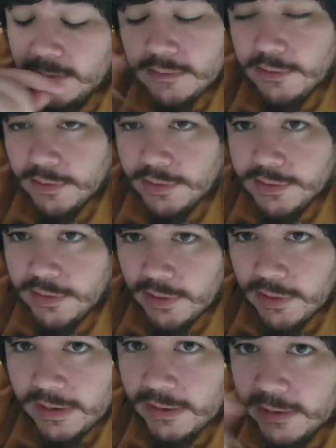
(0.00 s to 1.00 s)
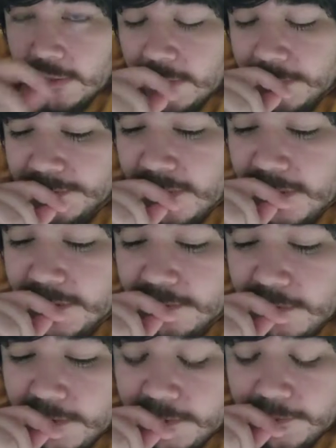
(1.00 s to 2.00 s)
Sorry, just underlining the stressed
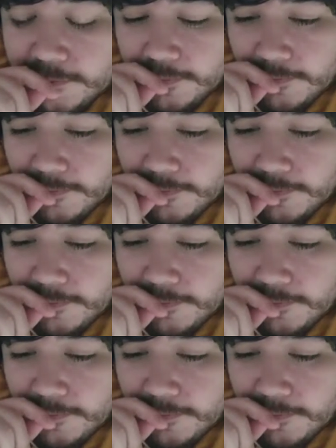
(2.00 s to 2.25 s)
words.